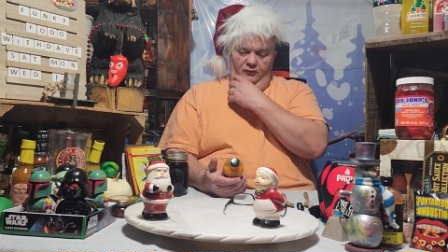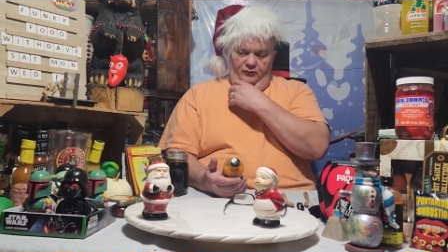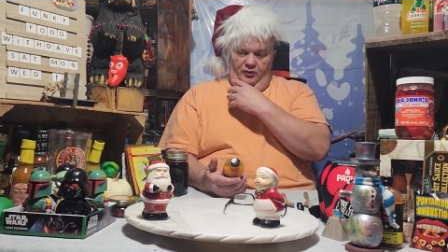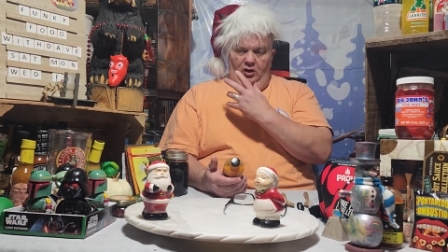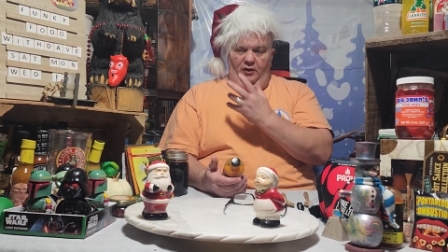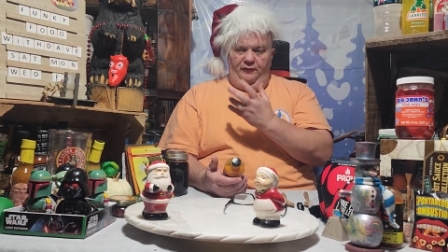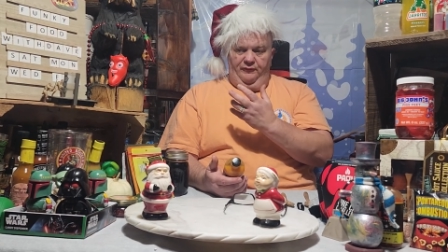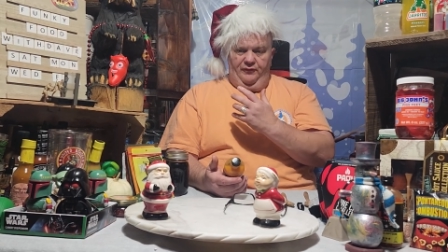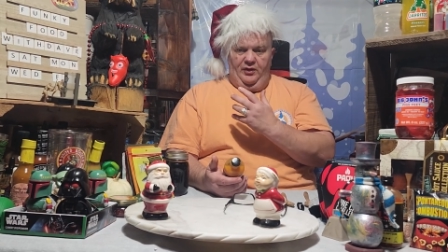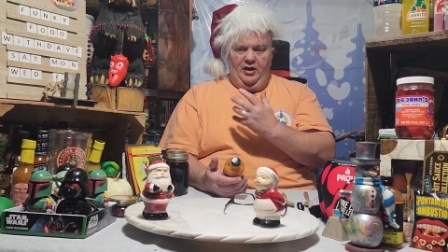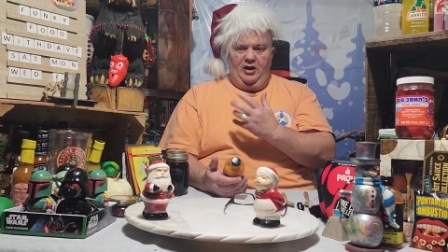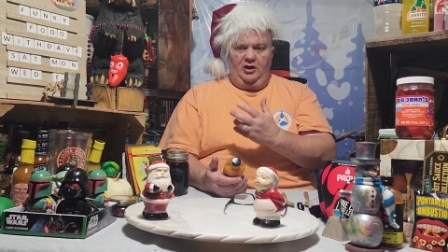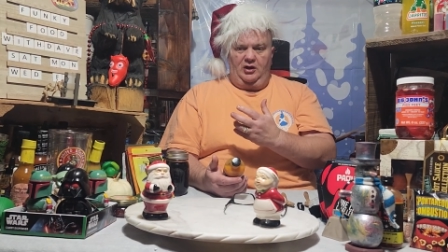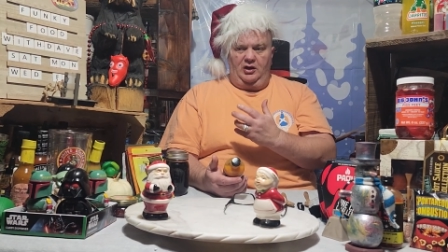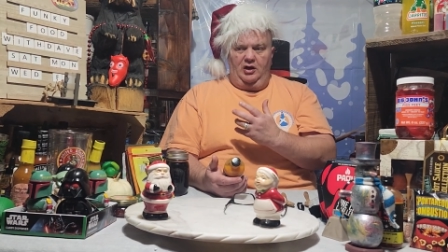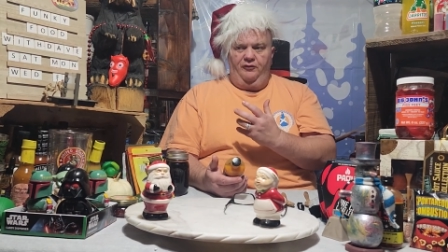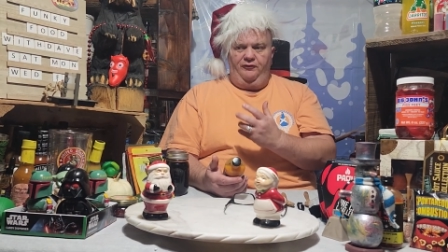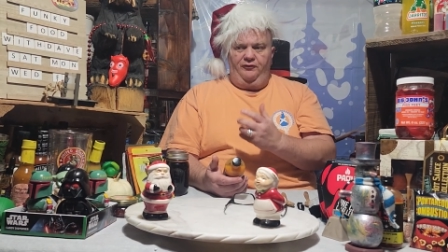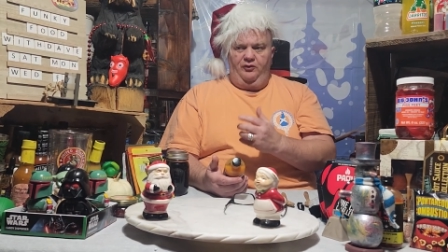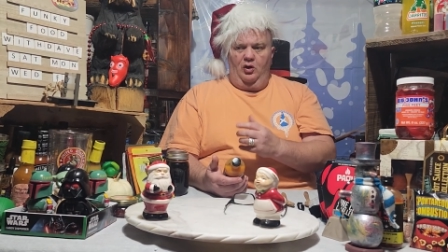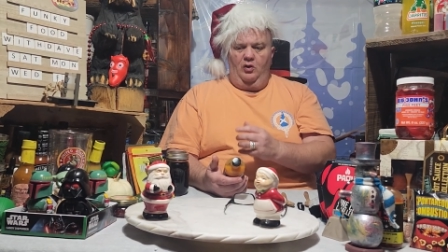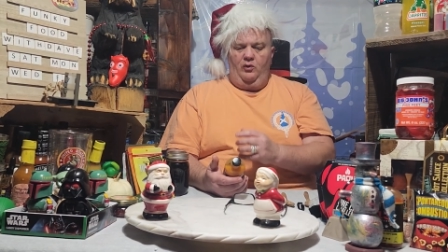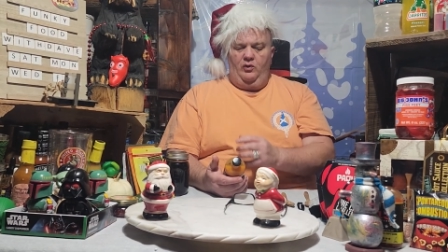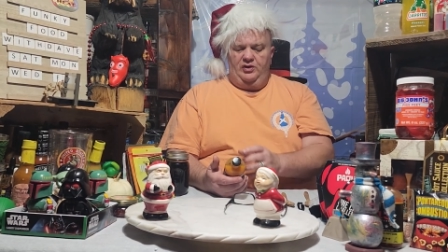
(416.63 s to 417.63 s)
For a
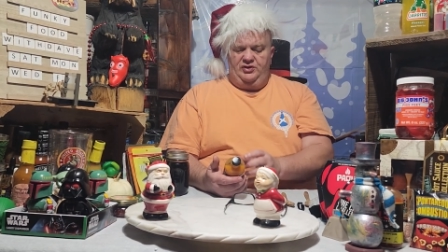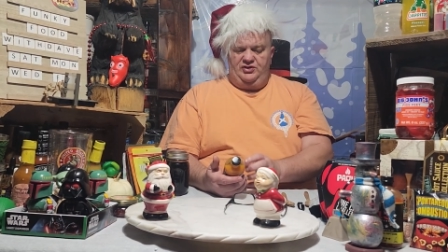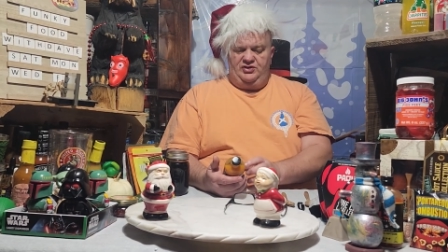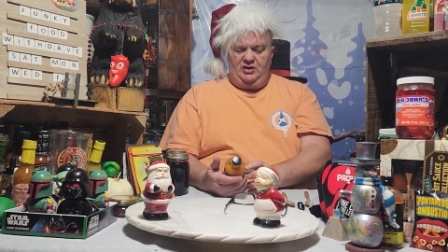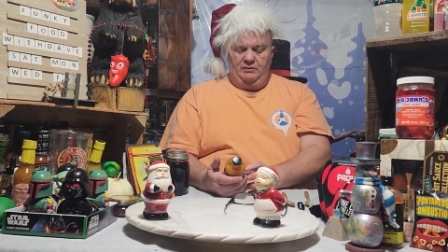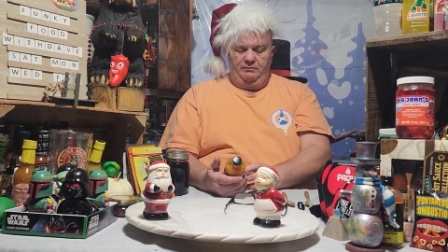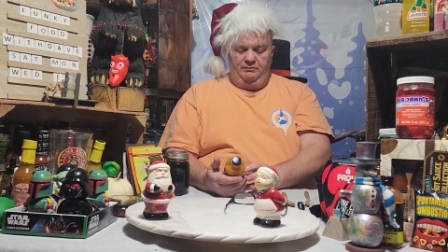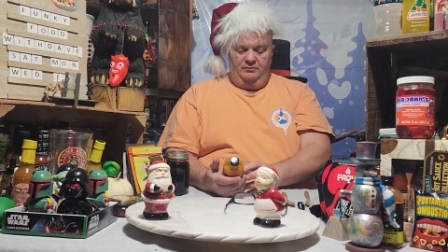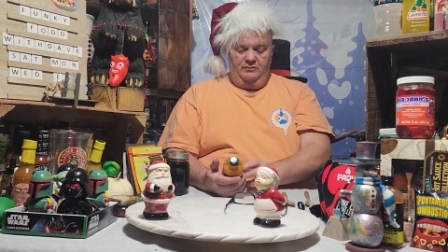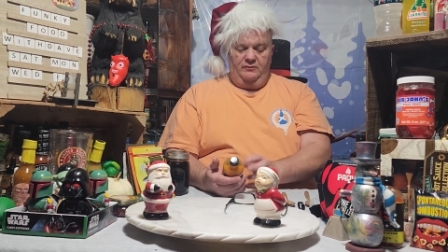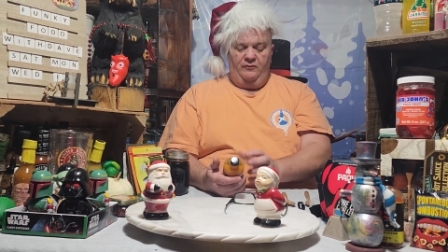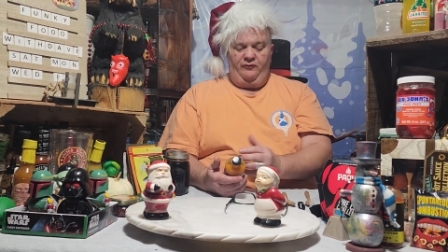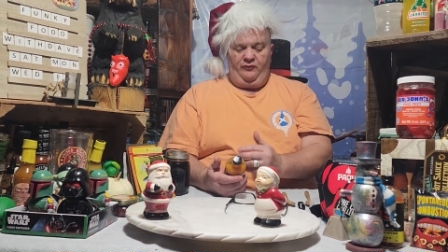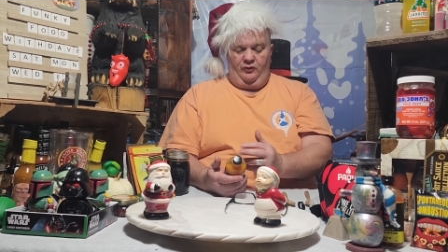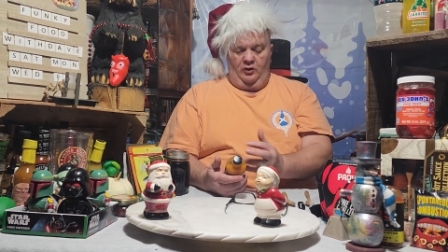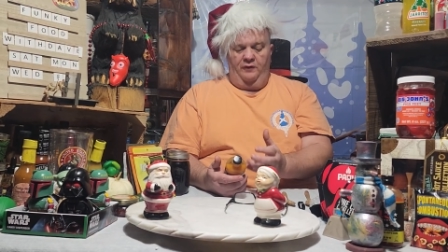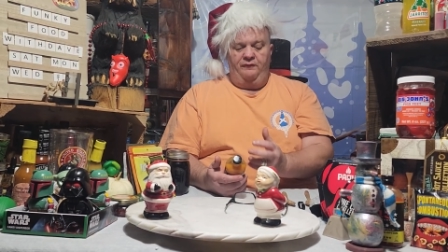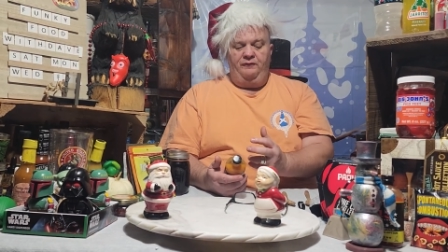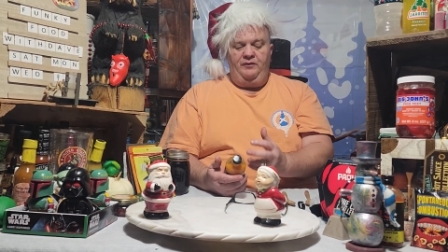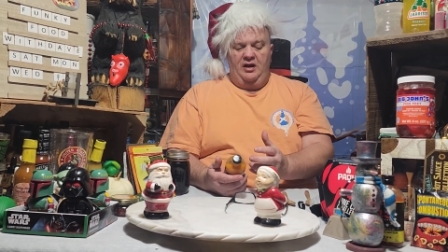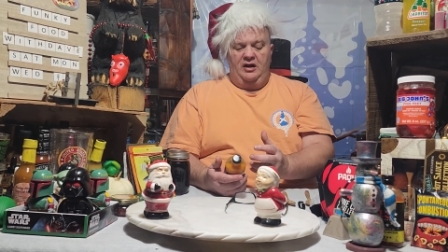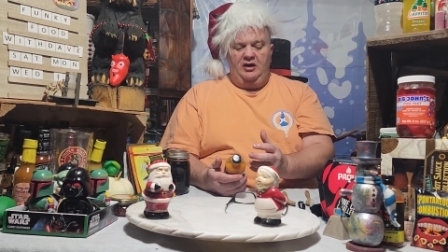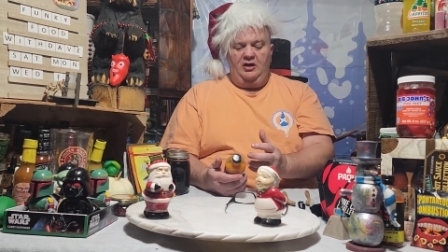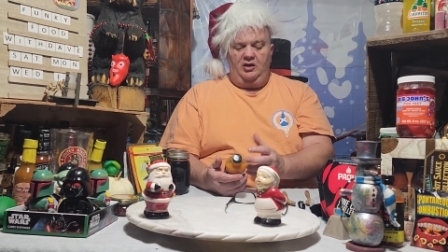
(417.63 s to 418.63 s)
vinegar forward for
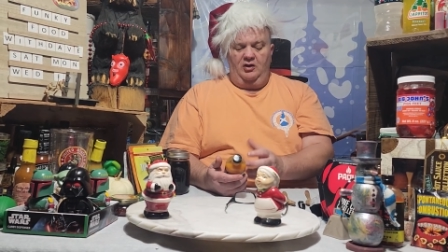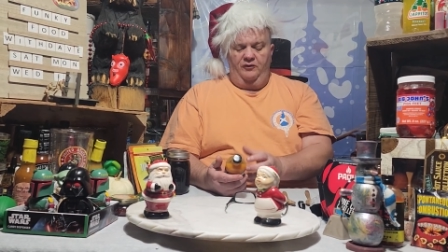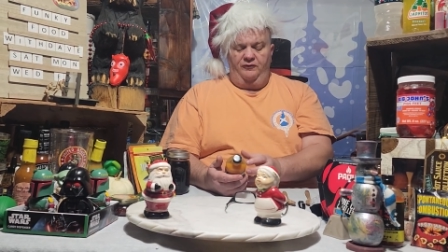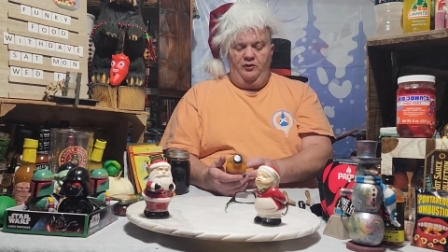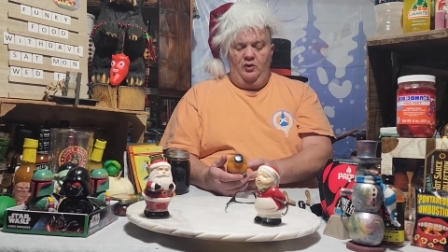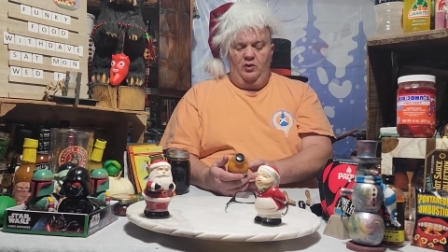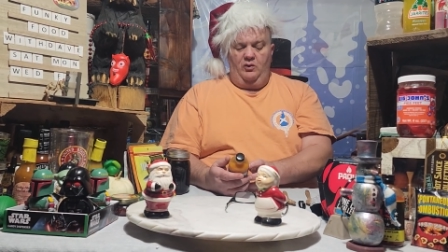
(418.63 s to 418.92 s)
a vinegar